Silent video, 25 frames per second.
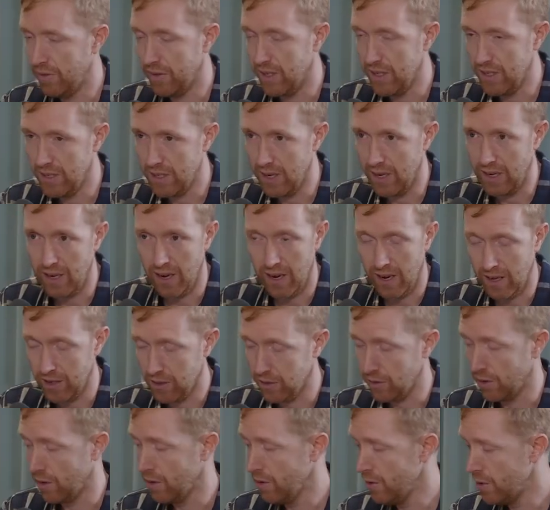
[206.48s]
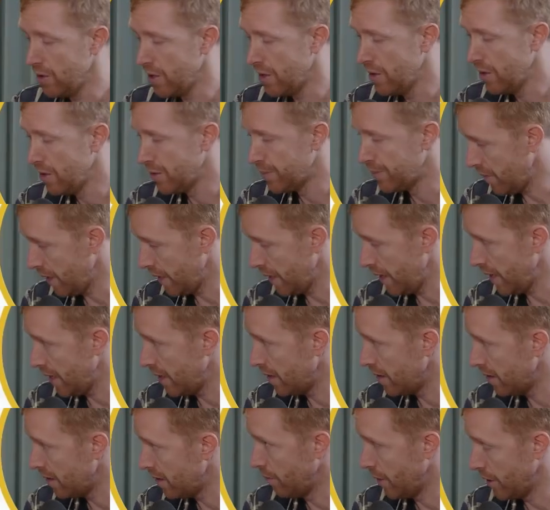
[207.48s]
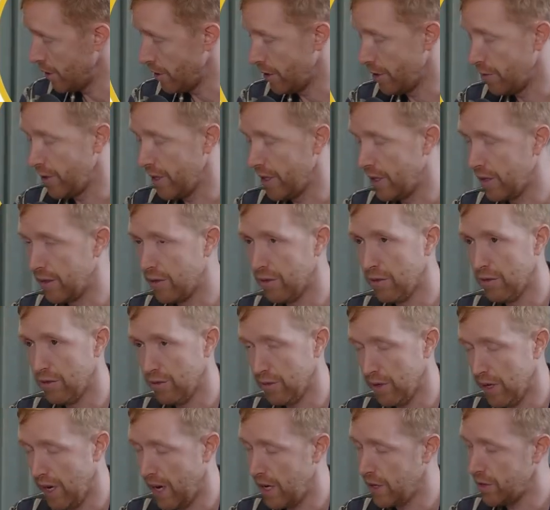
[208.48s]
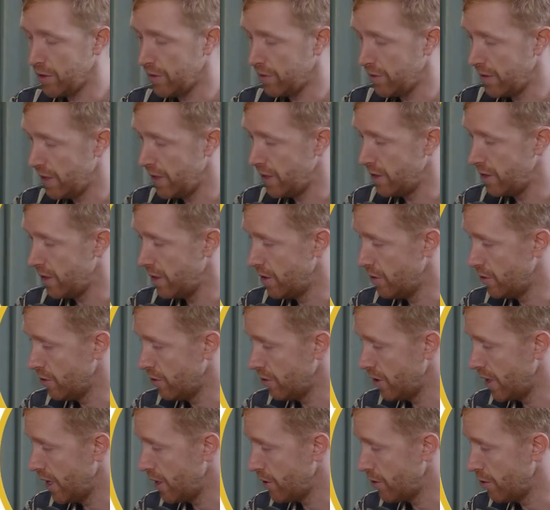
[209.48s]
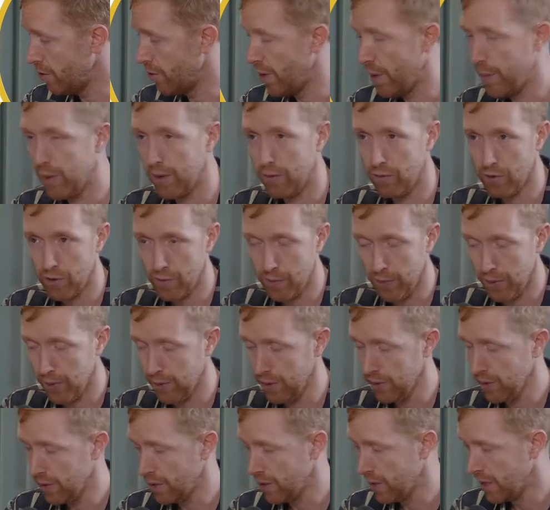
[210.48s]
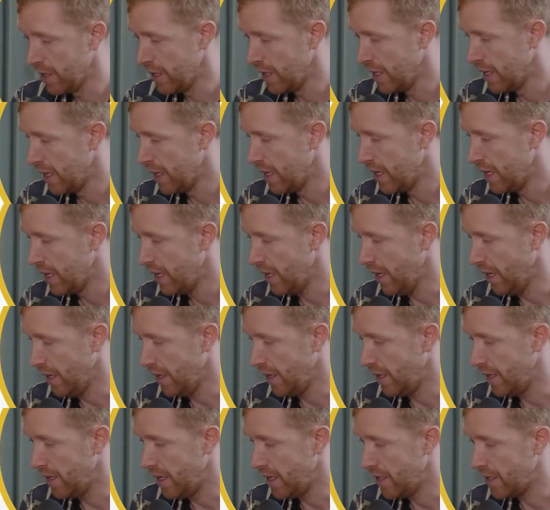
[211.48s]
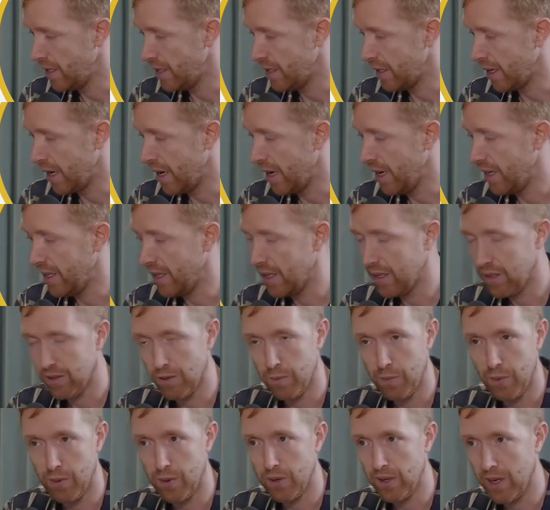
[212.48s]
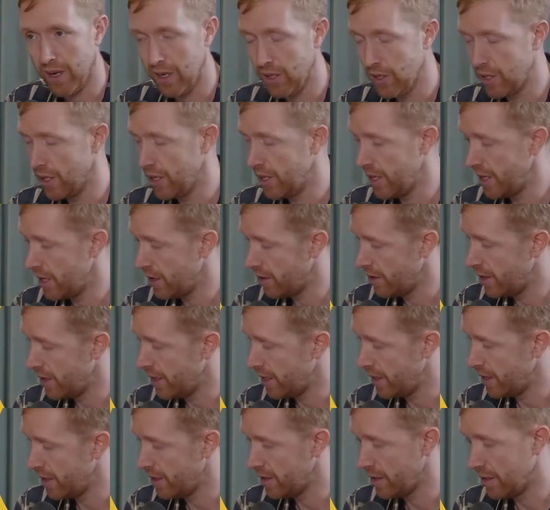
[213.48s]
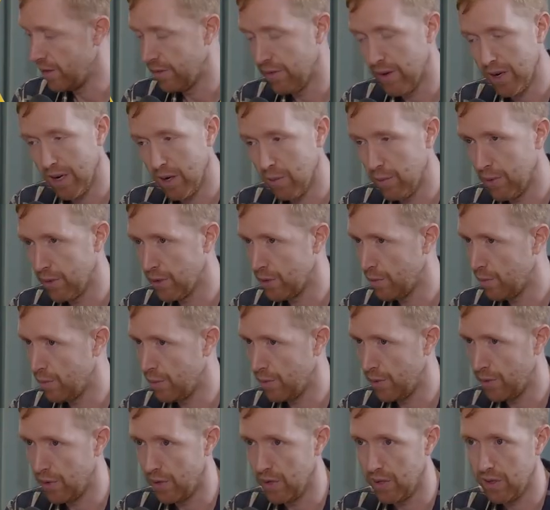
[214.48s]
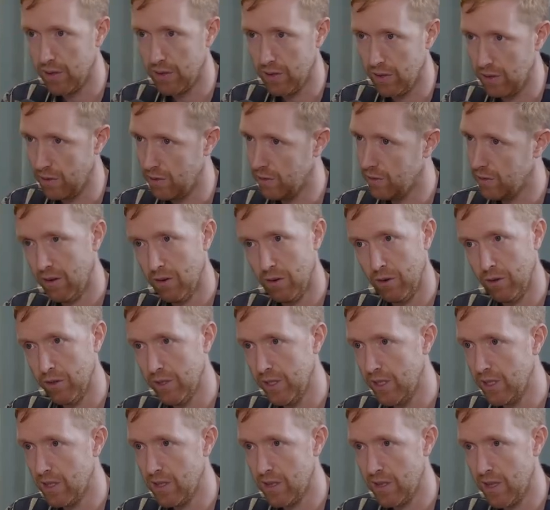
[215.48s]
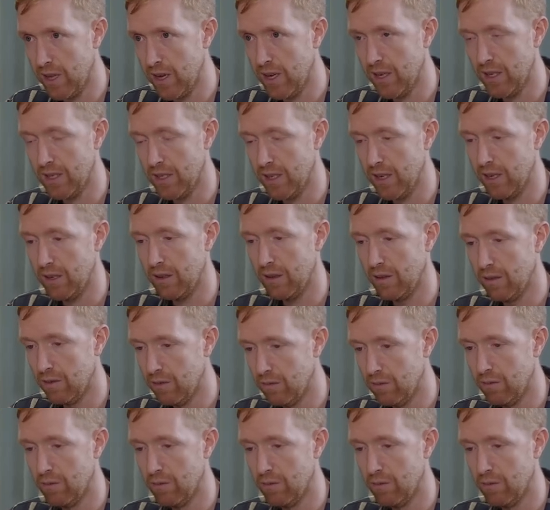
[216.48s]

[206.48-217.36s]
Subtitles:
you have these enhanced solutions, again, mission critical for Azure, for instance, or Azure Rapid Response, designated support engineering, developer support. So all these things that